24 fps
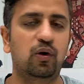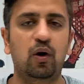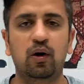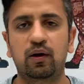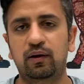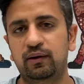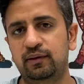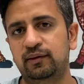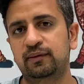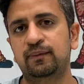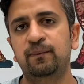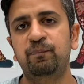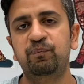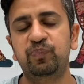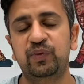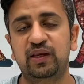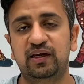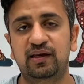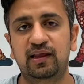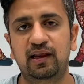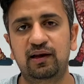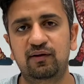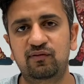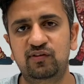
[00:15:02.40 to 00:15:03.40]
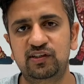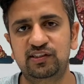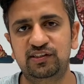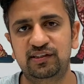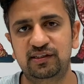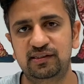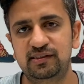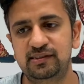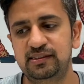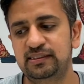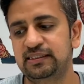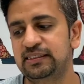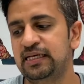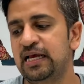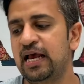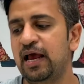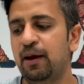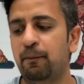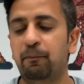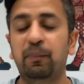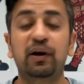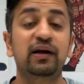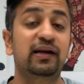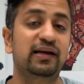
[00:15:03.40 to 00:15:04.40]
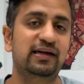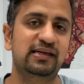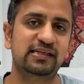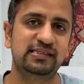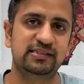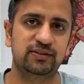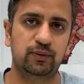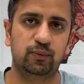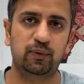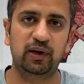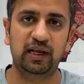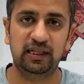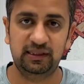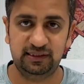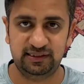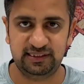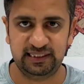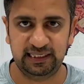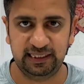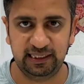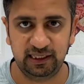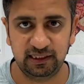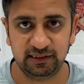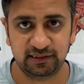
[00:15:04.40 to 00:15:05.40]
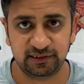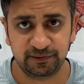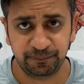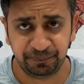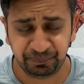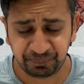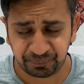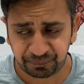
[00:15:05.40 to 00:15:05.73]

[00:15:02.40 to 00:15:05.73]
on television, but it is real serious.